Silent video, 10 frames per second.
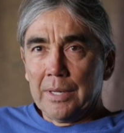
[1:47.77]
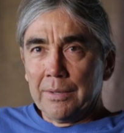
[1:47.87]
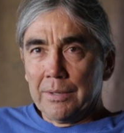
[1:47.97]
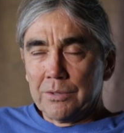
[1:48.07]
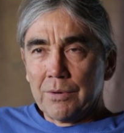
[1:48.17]

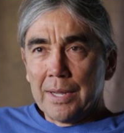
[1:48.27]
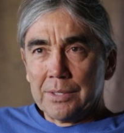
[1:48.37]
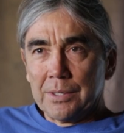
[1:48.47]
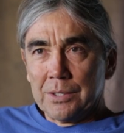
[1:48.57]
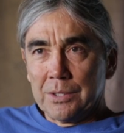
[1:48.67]
in the
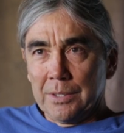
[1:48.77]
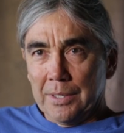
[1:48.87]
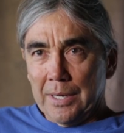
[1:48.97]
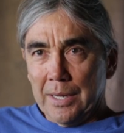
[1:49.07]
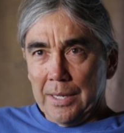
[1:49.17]

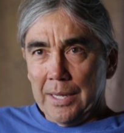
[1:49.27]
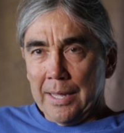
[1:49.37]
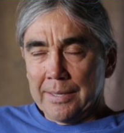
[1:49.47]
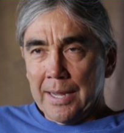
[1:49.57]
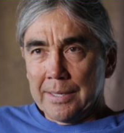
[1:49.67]
transition
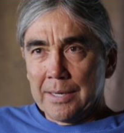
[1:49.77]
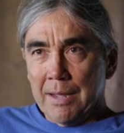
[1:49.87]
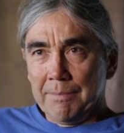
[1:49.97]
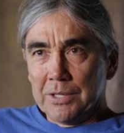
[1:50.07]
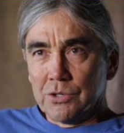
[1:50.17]
at that
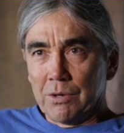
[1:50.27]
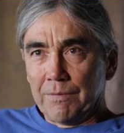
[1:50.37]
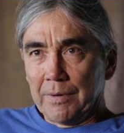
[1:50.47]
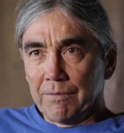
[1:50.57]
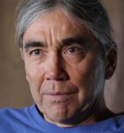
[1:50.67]
time in
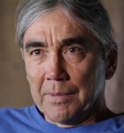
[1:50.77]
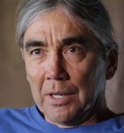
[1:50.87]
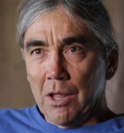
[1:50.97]
surfing from the